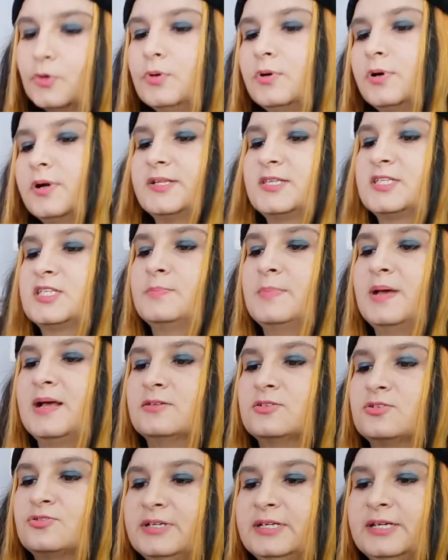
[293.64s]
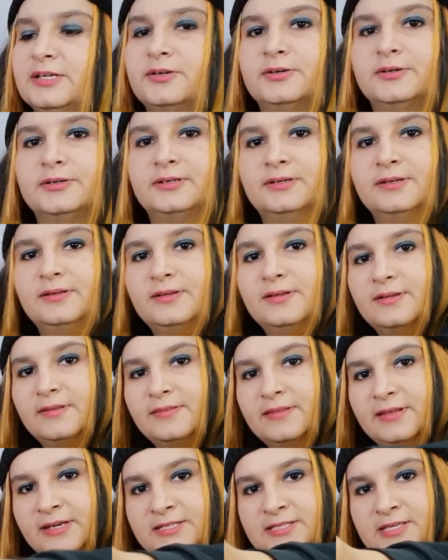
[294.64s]
Oh, it smells really good.
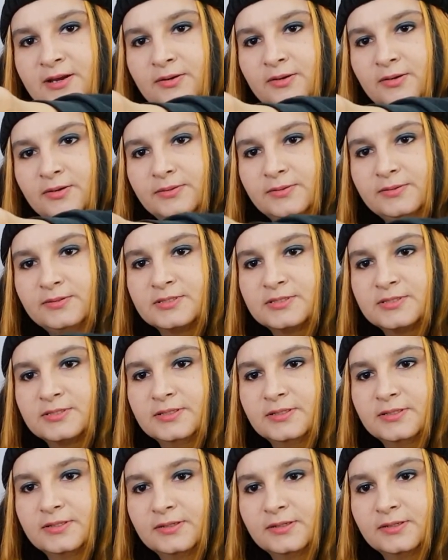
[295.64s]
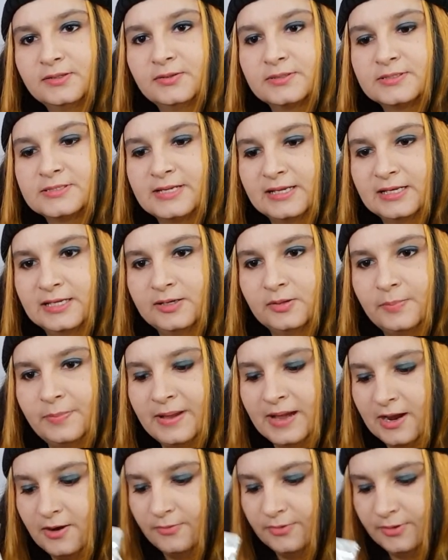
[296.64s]
That is how it looks. It looks like a little
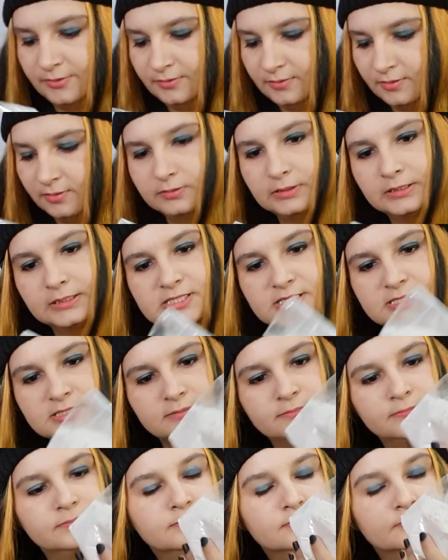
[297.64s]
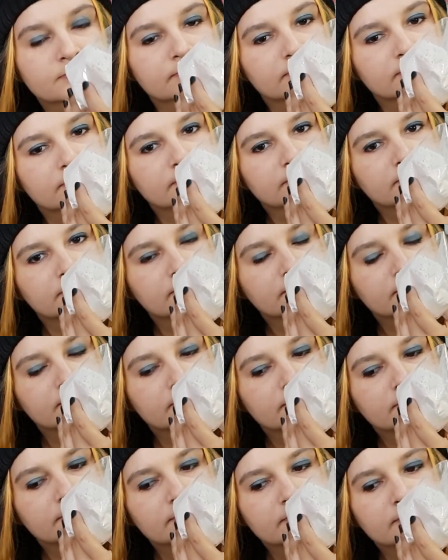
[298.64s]
powder. Oh, it's...
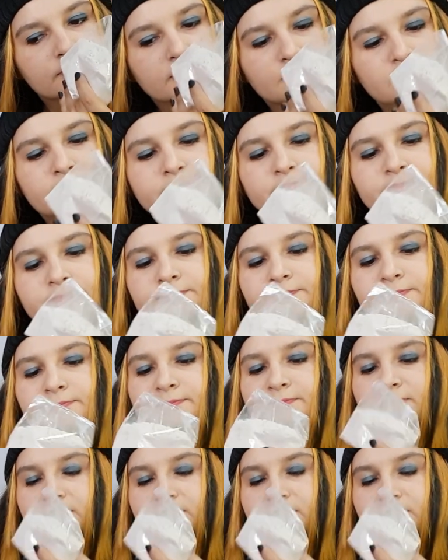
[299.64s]
Mmm.